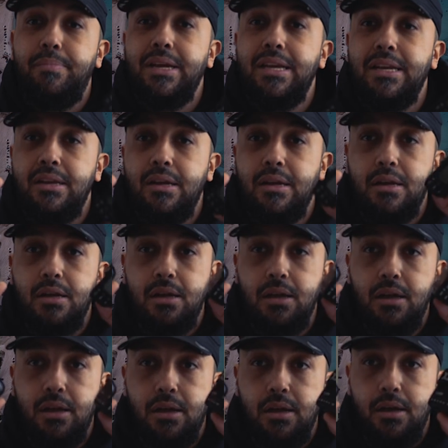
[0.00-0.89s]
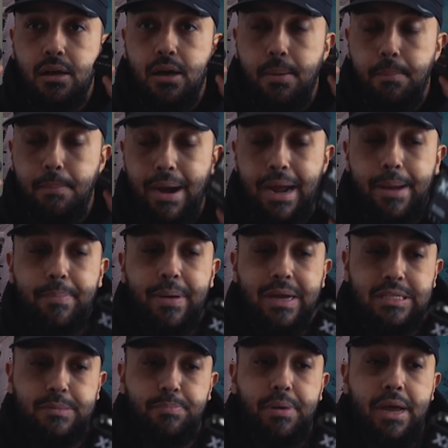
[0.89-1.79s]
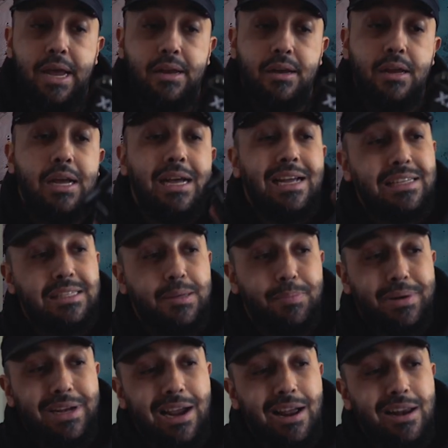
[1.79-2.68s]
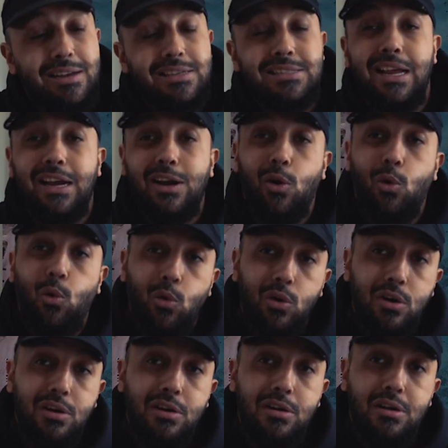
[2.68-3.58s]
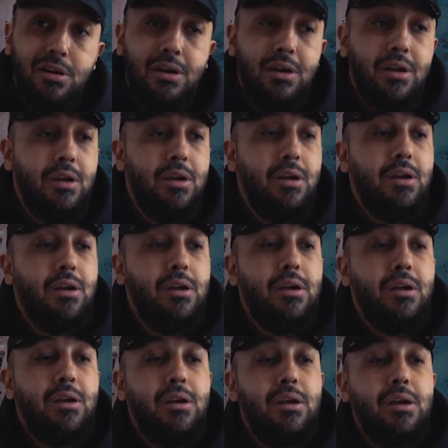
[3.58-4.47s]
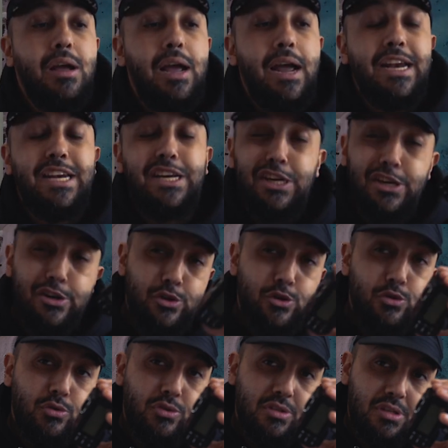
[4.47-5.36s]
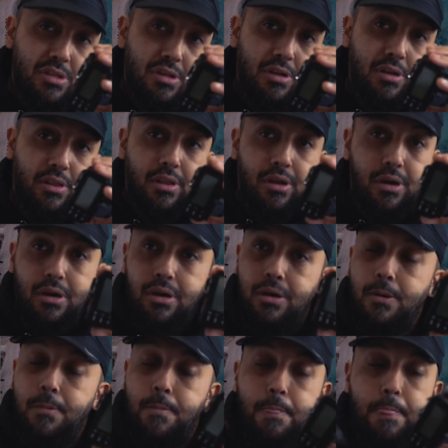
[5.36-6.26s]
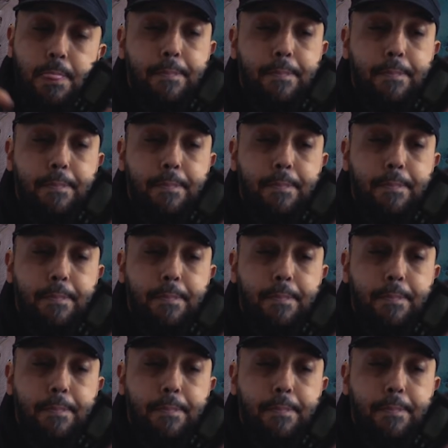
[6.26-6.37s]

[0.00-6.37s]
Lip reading: been my best bet. To be honest, I ordered and used the